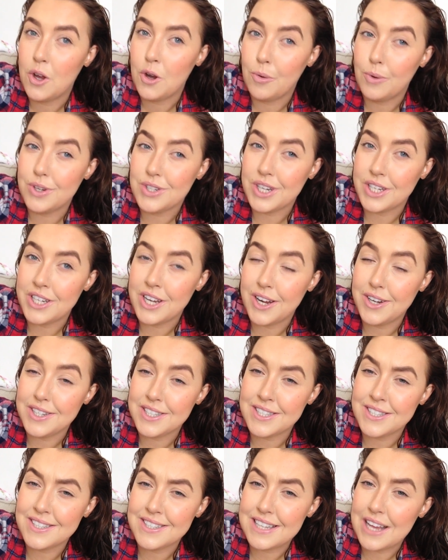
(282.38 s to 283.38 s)
which I know
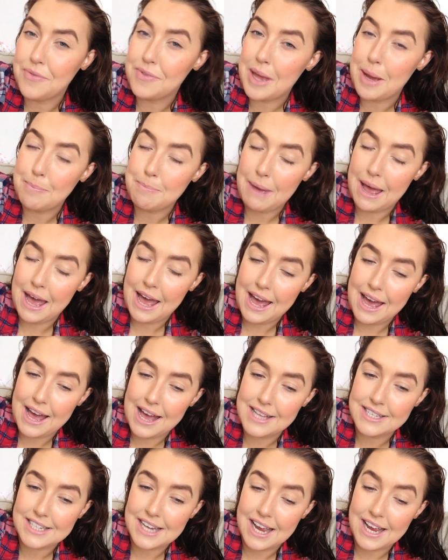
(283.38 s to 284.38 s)
doesn't sound that
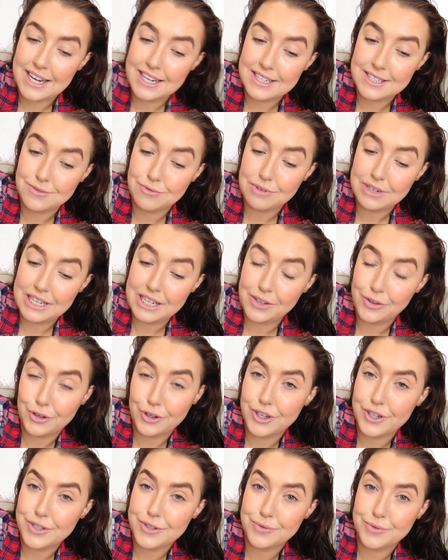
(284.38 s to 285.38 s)
bad and is really
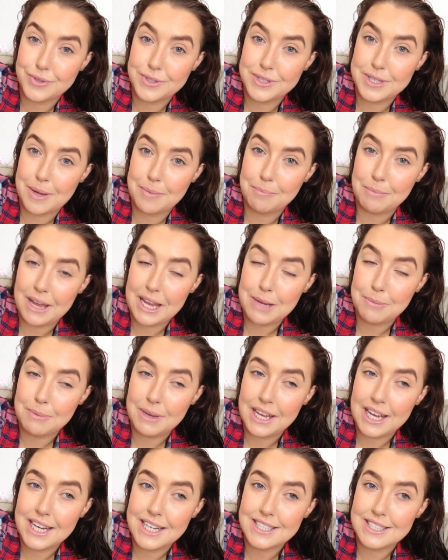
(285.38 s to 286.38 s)
good for some
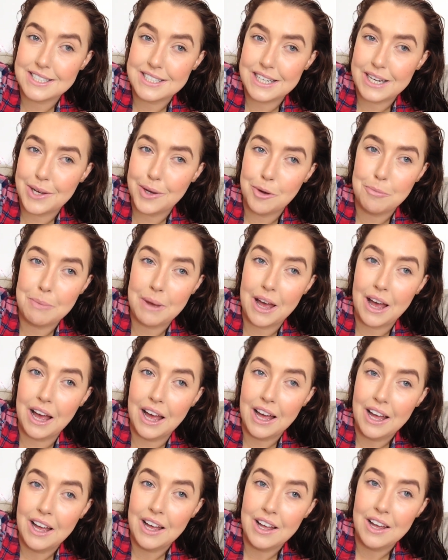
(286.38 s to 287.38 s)
babies still. But
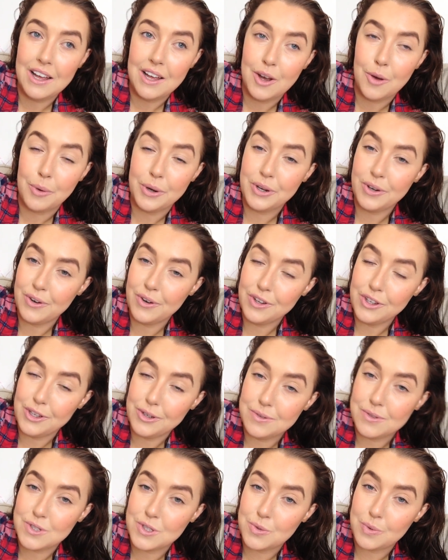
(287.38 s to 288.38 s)
when you're not
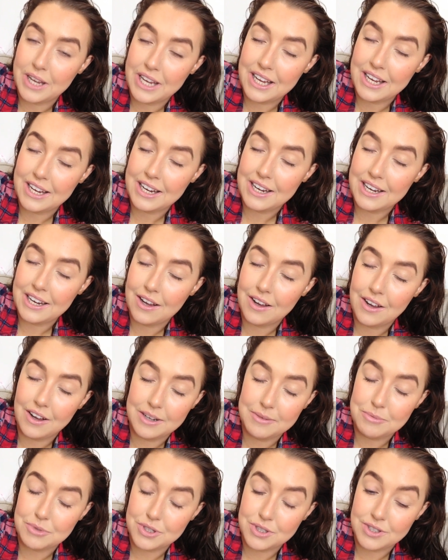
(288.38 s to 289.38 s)
used to it,
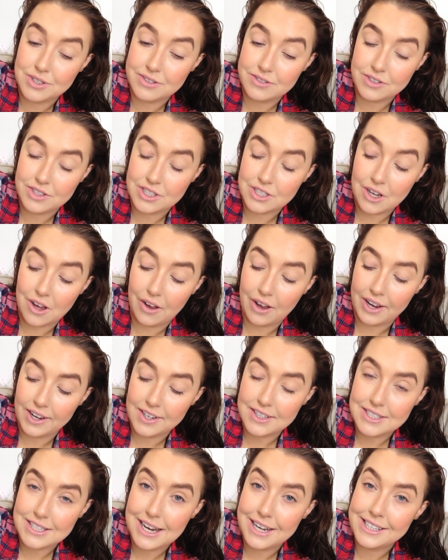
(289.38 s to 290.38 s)
I'm just
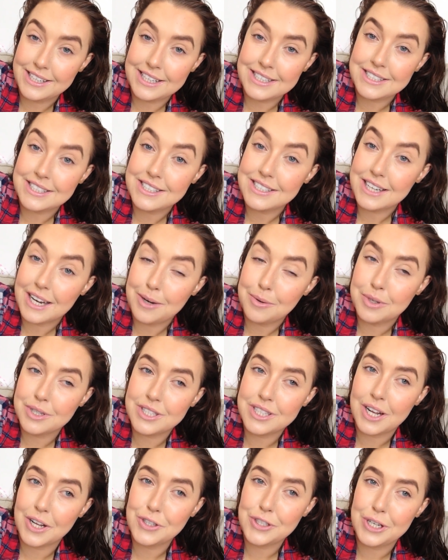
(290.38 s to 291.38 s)
tired. And yesterday was
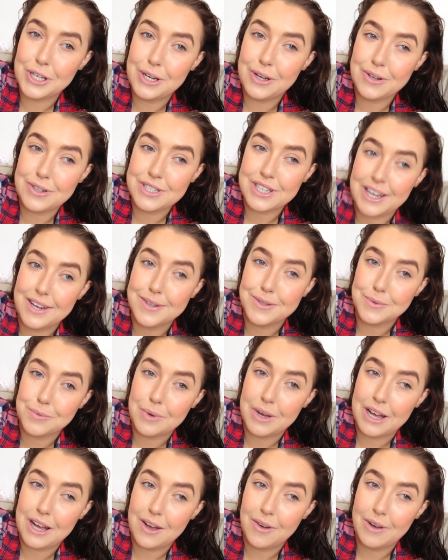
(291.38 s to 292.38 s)
such a long day as
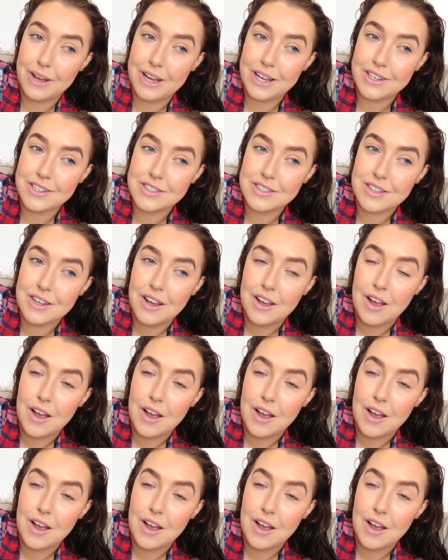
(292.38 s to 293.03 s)
well. And